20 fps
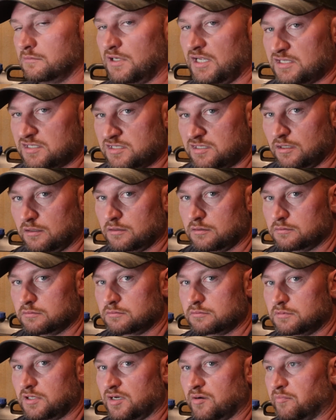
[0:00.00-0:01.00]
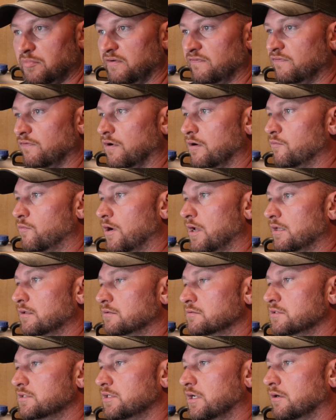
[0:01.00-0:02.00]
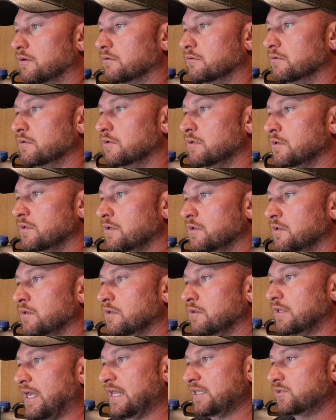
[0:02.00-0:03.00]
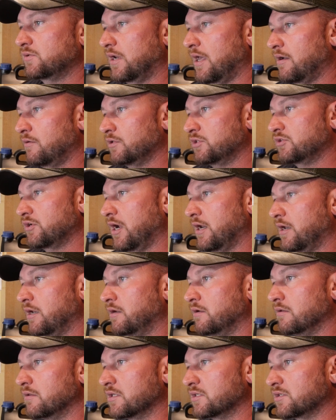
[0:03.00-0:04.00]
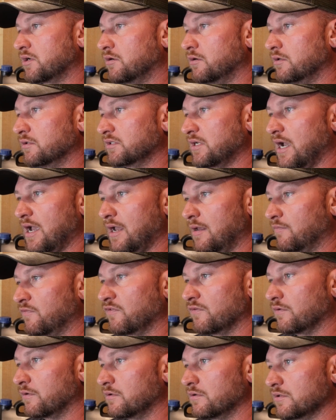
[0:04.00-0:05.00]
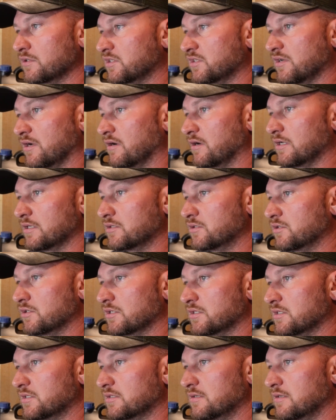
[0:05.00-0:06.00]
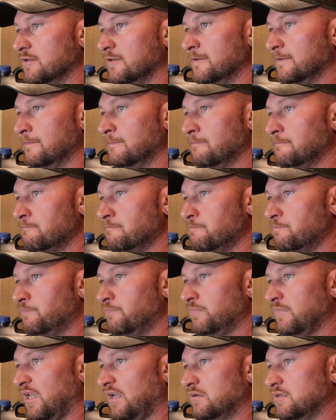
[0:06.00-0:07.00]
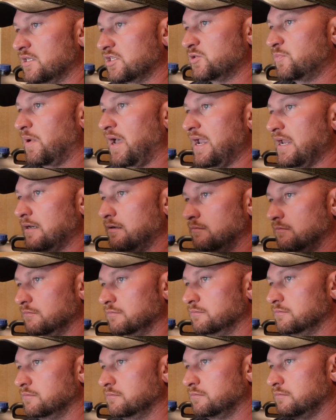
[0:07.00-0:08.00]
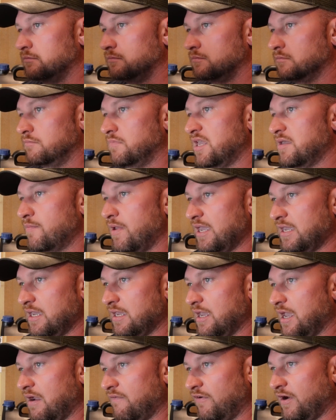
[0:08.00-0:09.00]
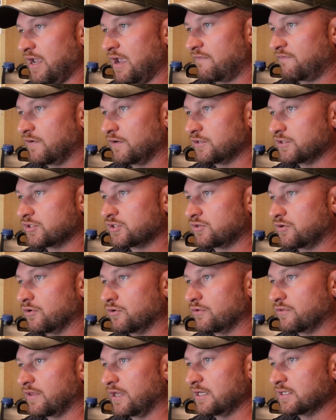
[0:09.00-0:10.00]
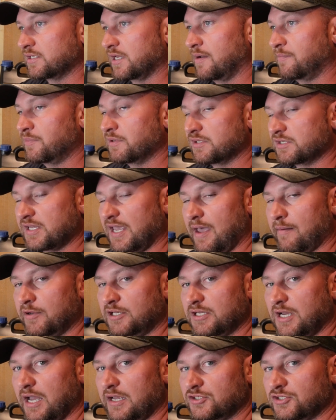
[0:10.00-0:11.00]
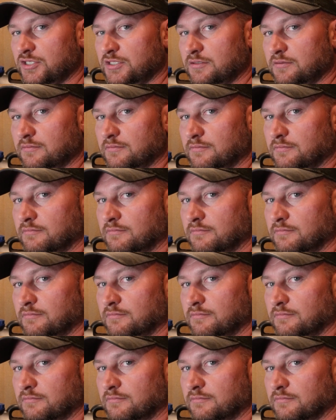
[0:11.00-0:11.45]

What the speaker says: it's still going to perform well. So that's what I was trying to do this whole time through the whole series, just despite me making every effort to screw things up and sabotage it,